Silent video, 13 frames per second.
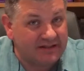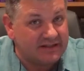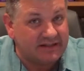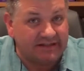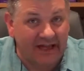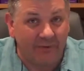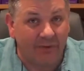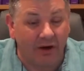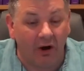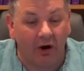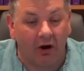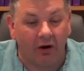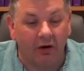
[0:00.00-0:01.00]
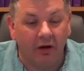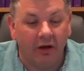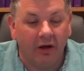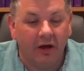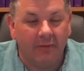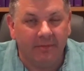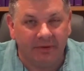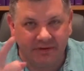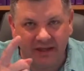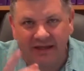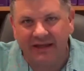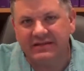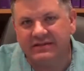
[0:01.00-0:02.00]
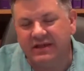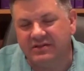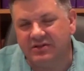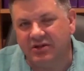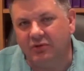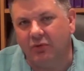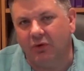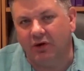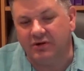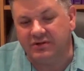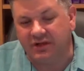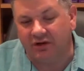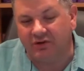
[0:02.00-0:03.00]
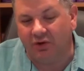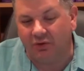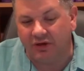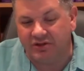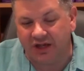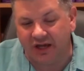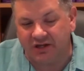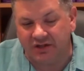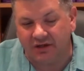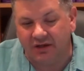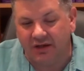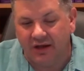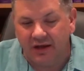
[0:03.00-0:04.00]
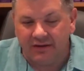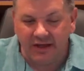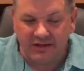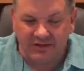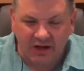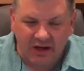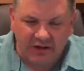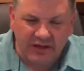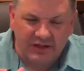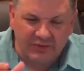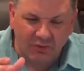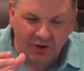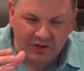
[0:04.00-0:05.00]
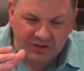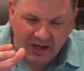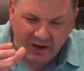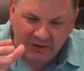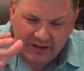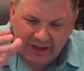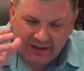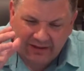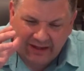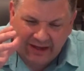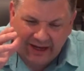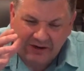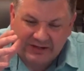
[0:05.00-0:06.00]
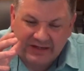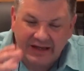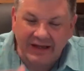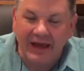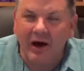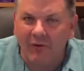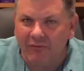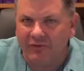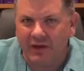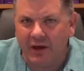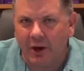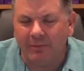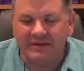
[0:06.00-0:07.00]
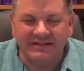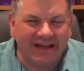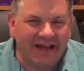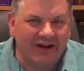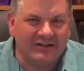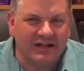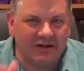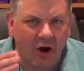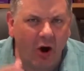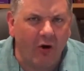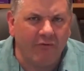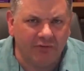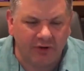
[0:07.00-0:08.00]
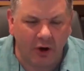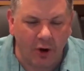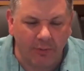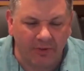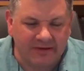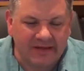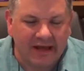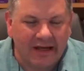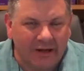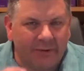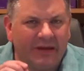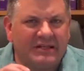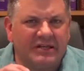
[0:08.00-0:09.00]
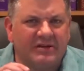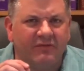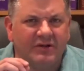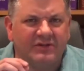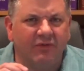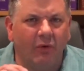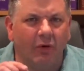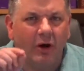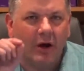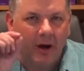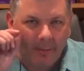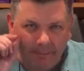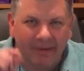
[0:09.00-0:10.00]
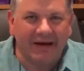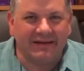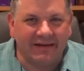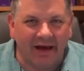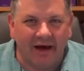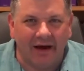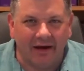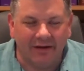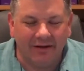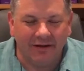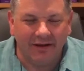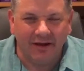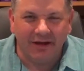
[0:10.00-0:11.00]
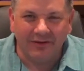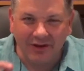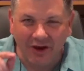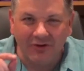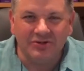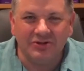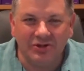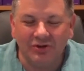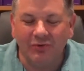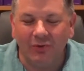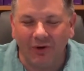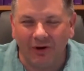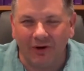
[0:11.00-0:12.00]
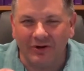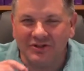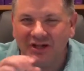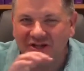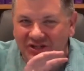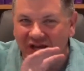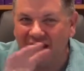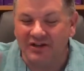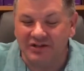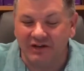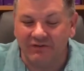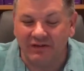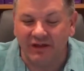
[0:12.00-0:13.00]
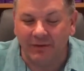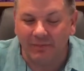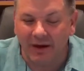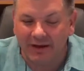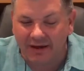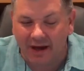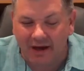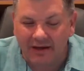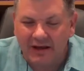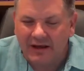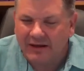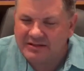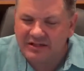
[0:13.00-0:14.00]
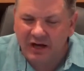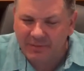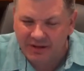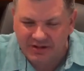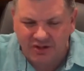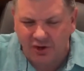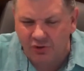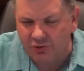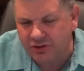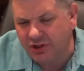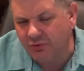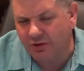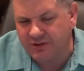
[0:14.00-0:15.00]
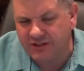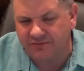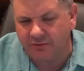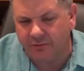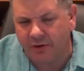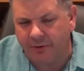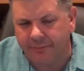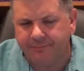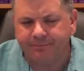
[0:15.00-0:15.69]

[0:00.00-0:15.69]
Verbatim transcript: the state we are. But then he says two words that are totally changing. These, these words, they guarantee help for the helpless. They guaranteed hope for the hopeless. Look what he says in verse 4, but God. Those two words change everything, but God. Let's talk about those two, two words just for a moment.